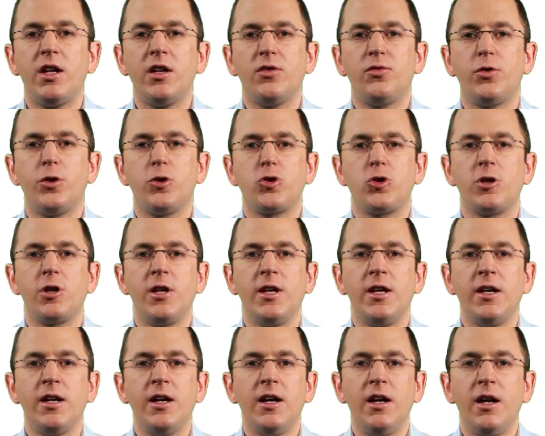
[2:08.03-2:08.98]

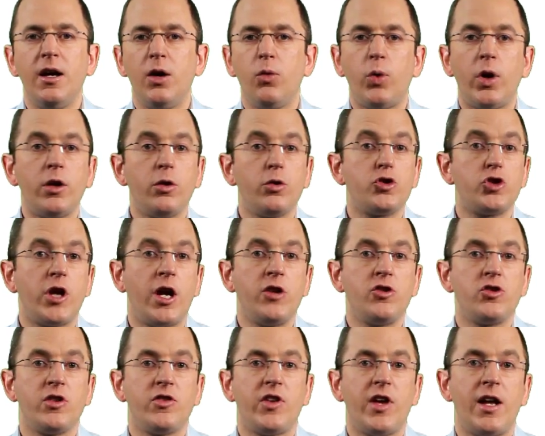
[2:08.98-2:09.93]
inefficiently when you
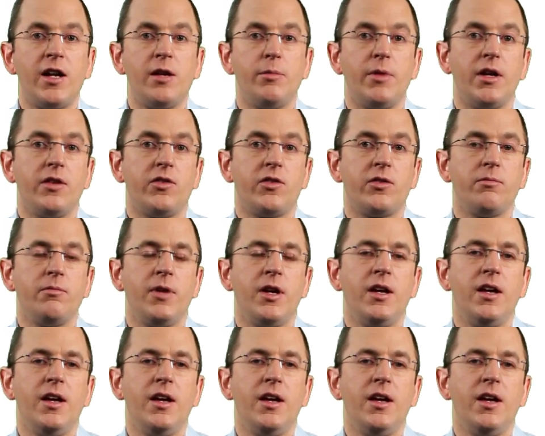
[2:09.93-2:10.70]
change its elements.